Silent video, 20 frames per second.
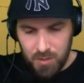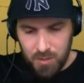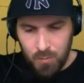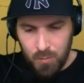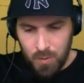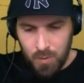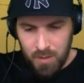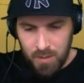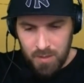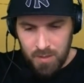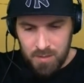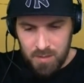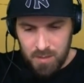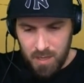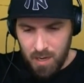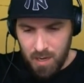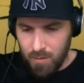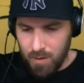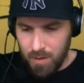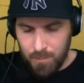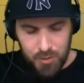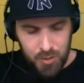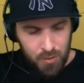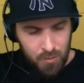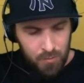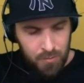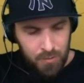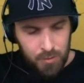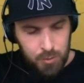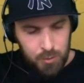what it is now, and I'm
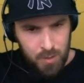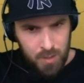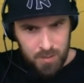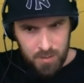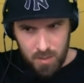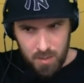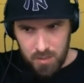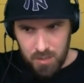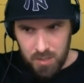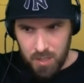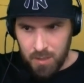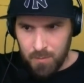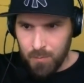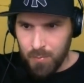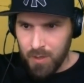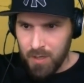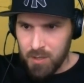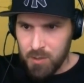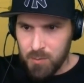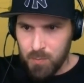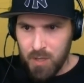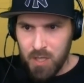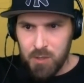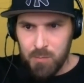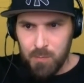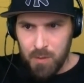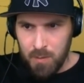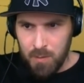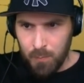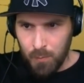sure they're transitioning, but it's
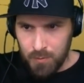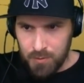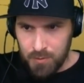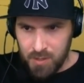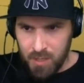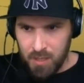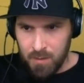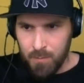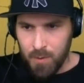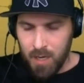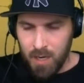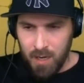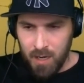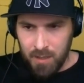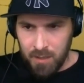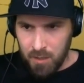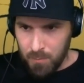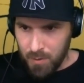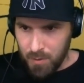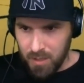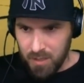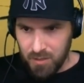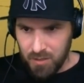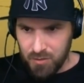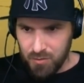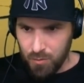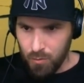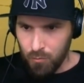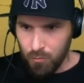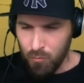it's people sitting behind in a big
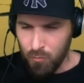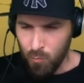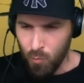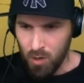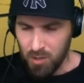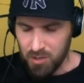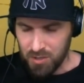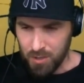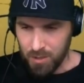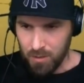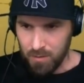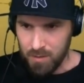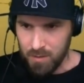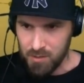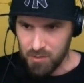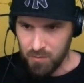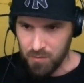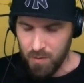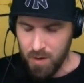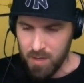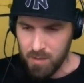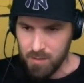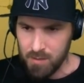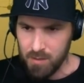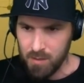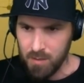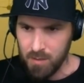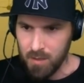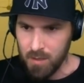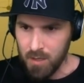control room watching all these screens.
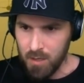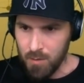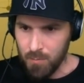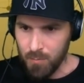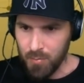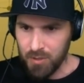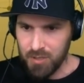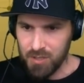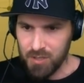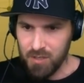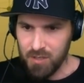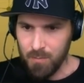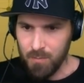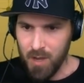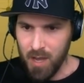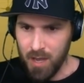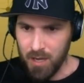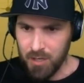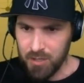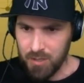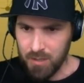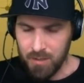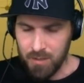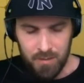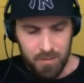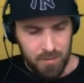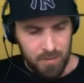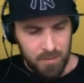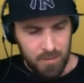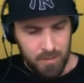Yeah. But just imagine,
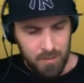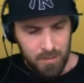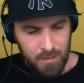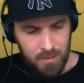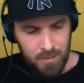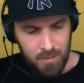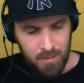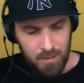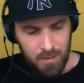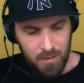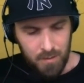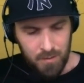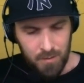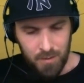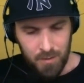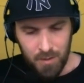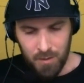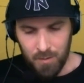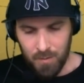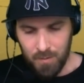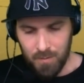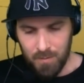you know,